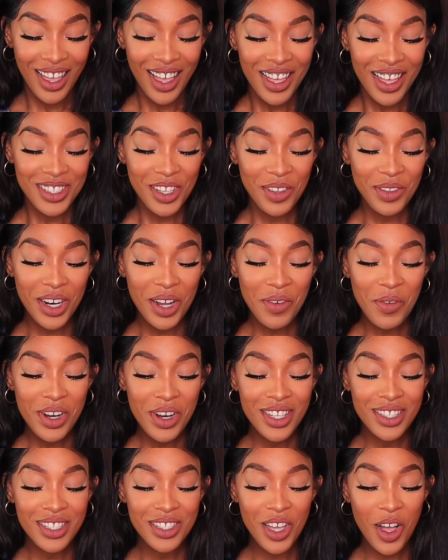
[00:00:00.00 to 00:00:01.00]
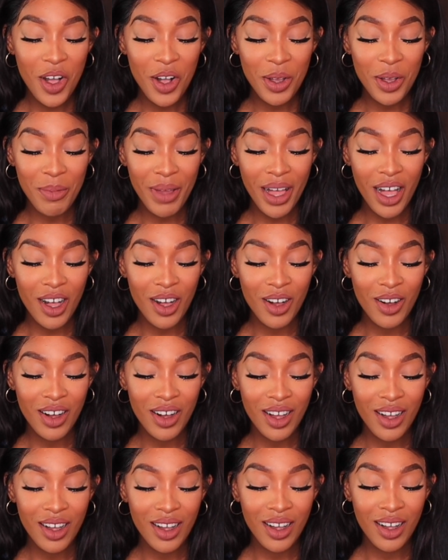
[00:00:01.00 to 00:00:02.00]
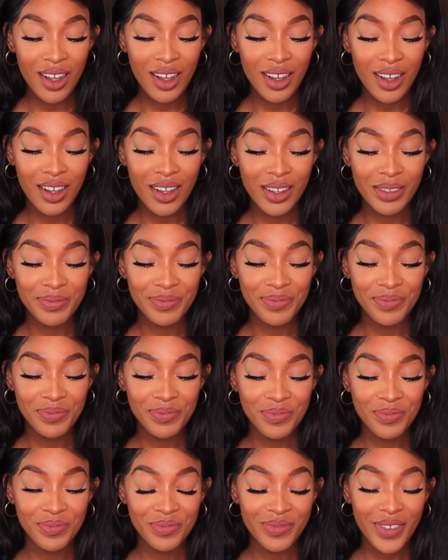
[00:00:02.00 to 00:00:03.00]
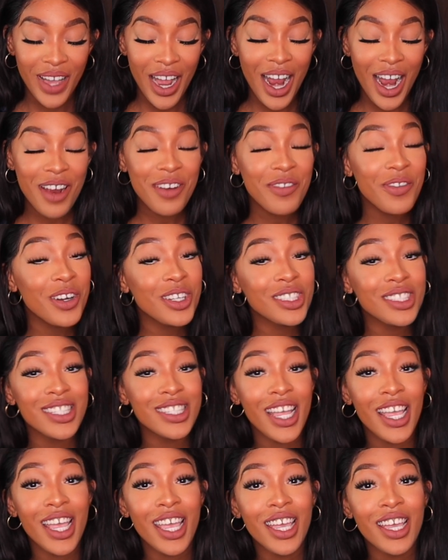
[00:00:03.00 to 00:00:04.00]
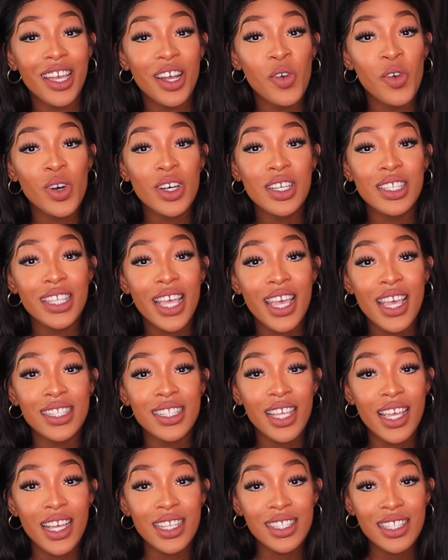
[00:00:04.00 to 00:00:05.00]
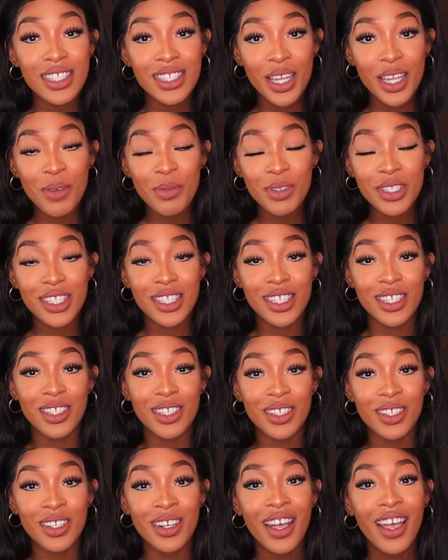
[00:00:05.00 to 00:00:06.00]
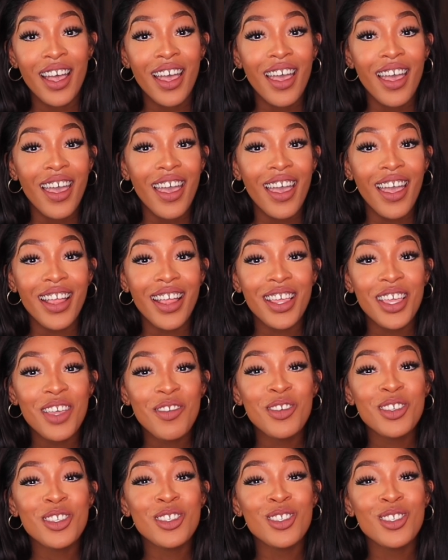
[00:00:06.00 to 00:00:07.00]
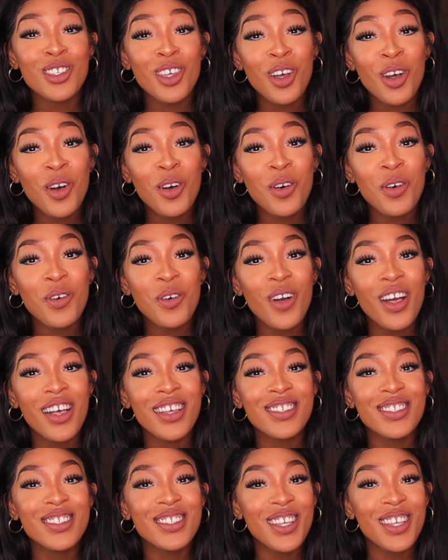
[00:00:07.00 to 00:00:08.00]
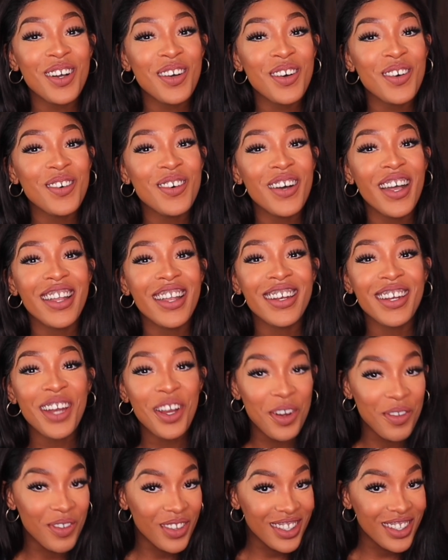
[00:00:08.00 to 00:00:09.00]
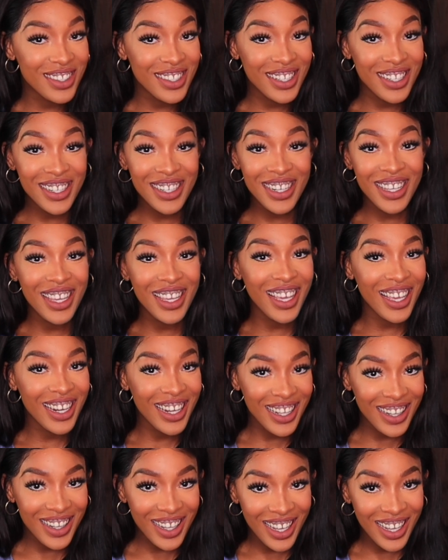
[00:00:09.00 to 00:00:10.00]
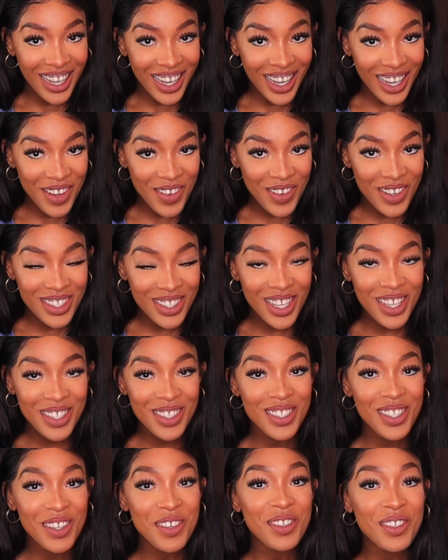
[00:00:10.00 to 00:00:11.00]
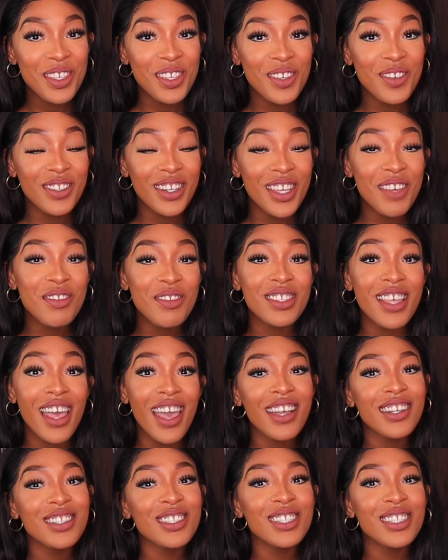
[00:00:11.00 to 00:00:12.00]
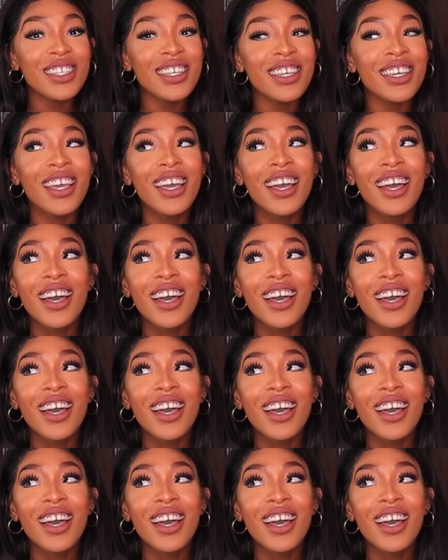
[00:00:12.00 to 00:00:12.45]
so then I wanted to talk about our first date was at Texas Day Brazil, and he was so nervous. He didn't eat anything. It was so cute, and he was actually